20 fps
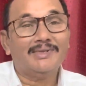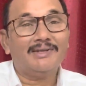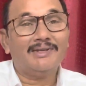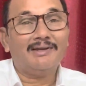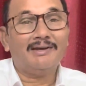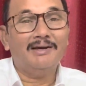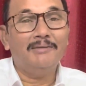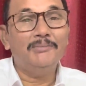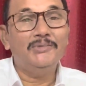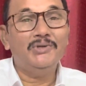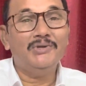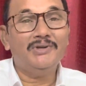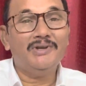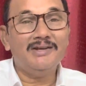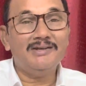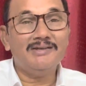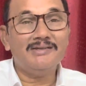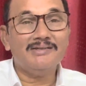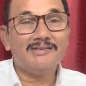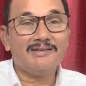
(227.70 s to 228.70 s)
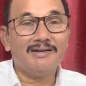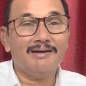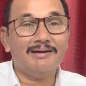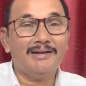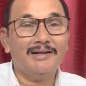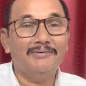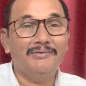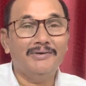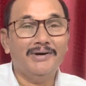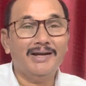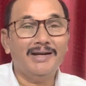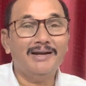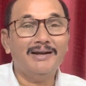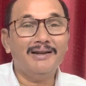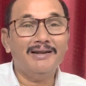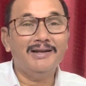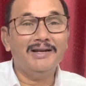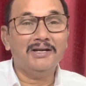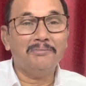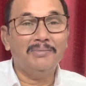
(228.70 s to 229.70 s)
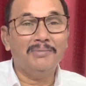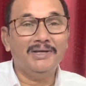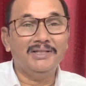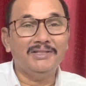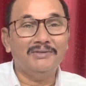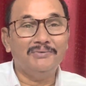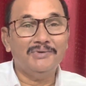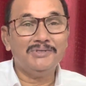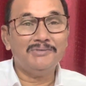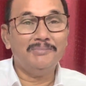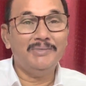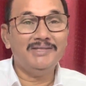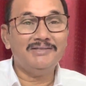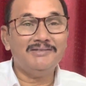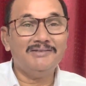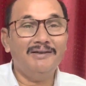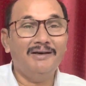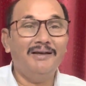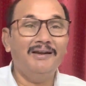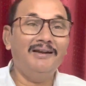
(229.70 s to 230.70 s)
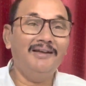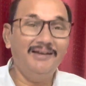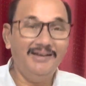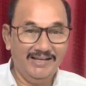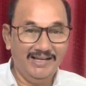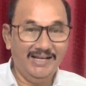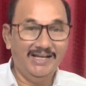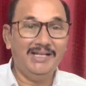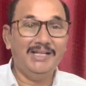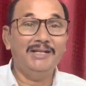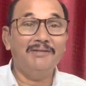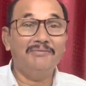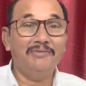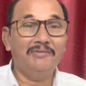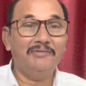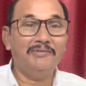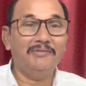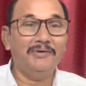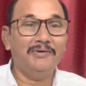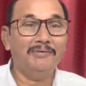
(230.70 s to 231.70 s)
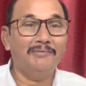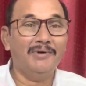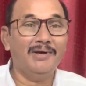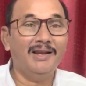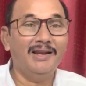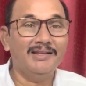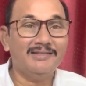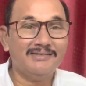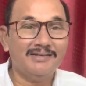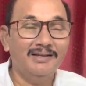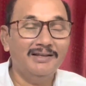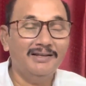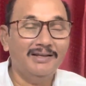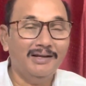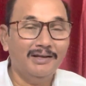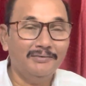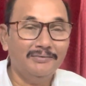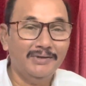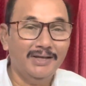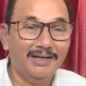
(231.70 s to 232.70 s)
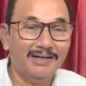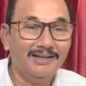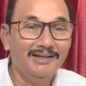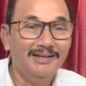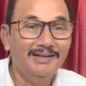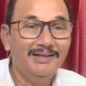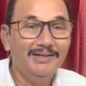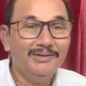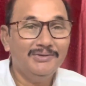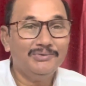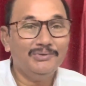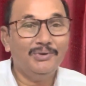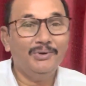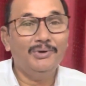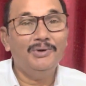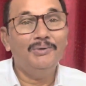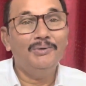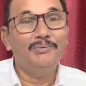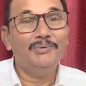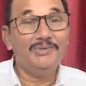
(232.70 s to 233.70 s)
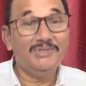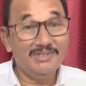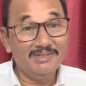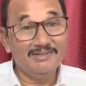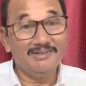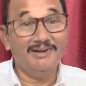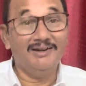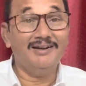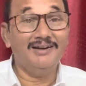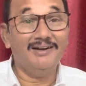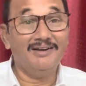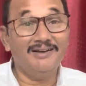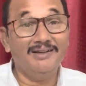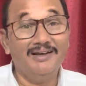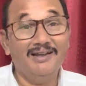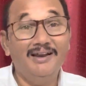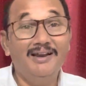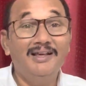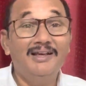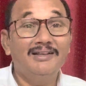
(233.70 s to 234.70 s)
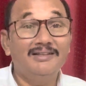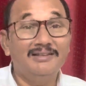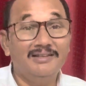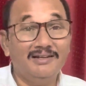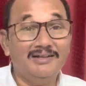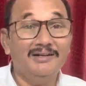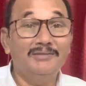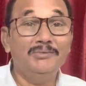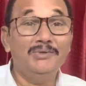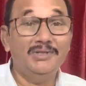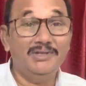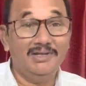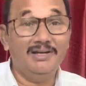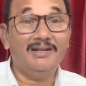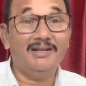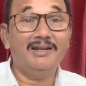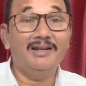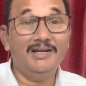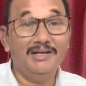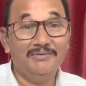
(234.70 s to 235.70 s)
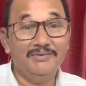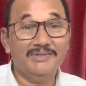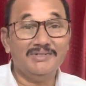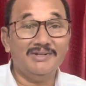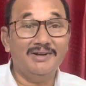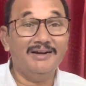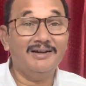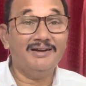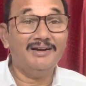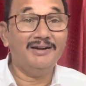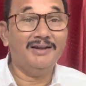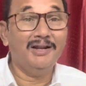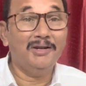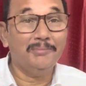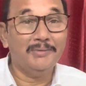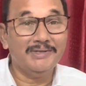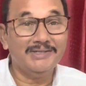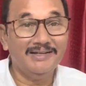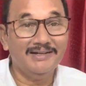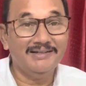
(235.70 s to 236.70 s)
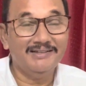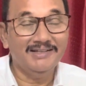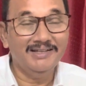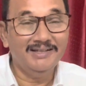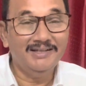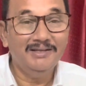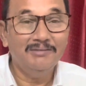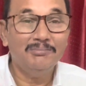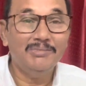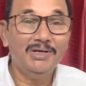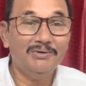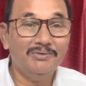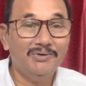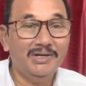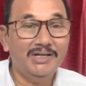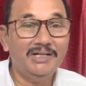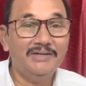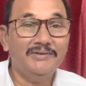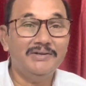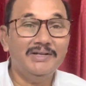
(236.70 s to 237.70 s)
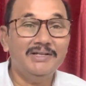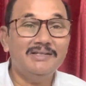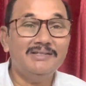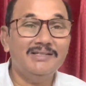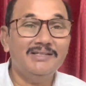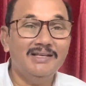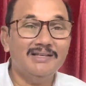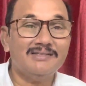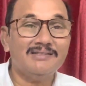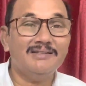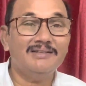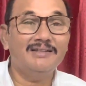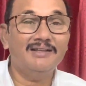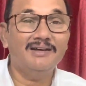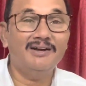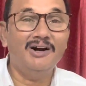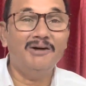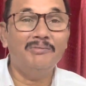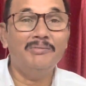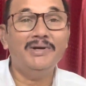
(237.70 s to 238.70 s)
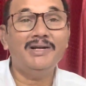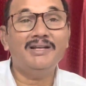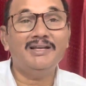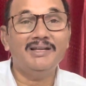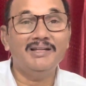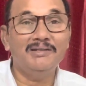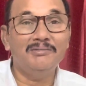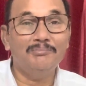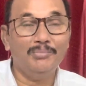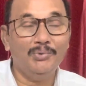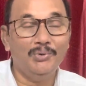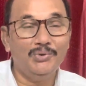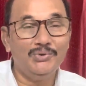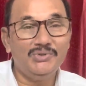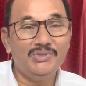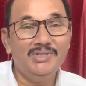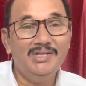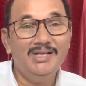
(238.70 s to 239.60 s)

communications cutoff or internet ban was based on 1855 Wireless Telegraph Act, so which is not at all, the internet was not at all present there, but whatever it is, yes, the government can impose